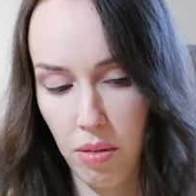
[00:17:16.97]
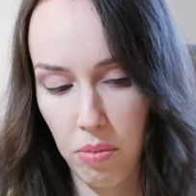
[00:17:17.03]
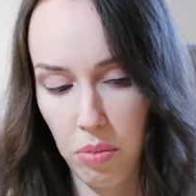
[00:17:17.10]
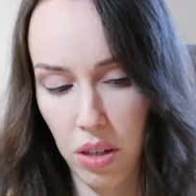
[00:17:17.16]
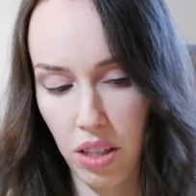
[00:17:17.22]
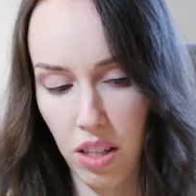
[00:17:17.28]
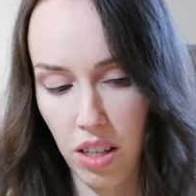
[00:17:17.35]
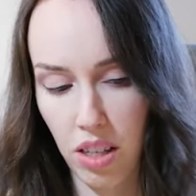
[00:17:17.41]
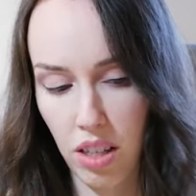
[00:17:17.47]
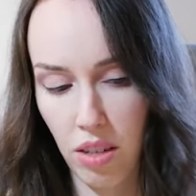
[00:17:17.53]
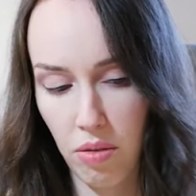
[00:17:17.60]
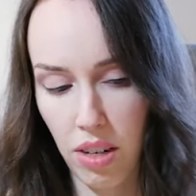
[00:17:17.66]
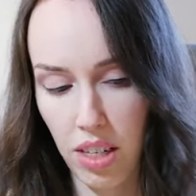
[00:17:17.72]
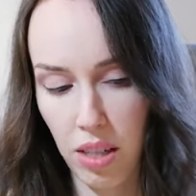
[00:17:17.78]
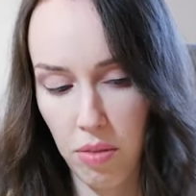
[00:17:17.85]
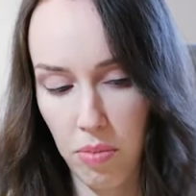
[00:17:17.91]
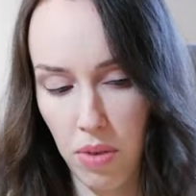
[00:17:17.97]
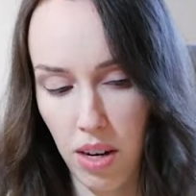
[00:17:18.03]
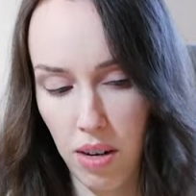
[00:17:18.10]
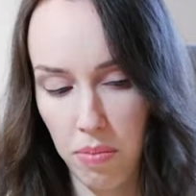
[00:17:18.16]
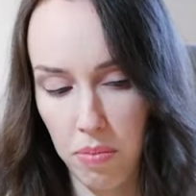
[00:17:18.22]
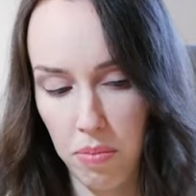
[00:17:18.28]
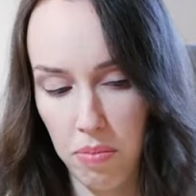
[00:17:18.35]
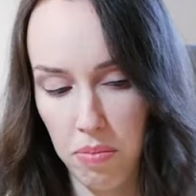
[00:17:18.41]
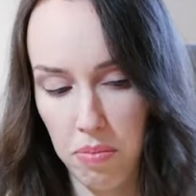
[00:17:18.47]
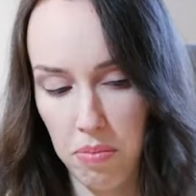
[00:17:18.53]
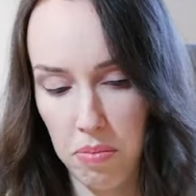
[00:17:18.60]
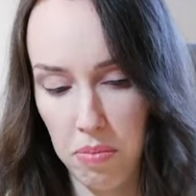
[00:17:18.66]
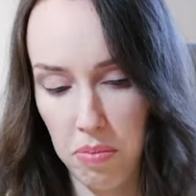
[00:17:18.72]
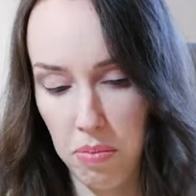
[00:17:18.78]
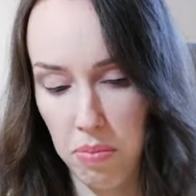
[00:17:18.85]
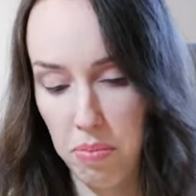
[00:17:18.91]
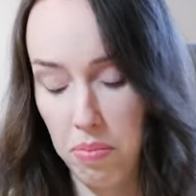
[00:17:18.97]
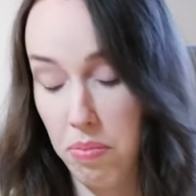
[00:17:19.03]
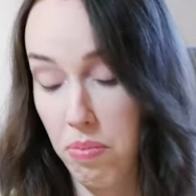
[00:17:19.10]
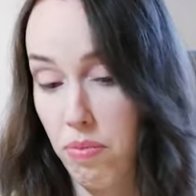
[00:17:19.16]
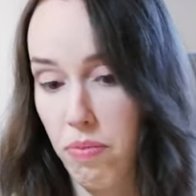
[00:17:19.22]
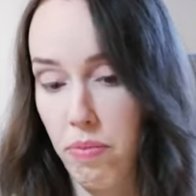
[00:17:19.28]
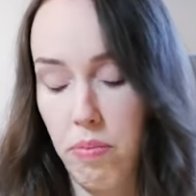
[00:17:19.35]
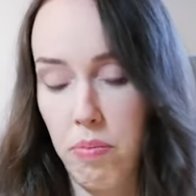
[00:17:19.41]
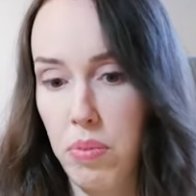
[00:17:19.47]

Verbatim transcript: But I think the rest might be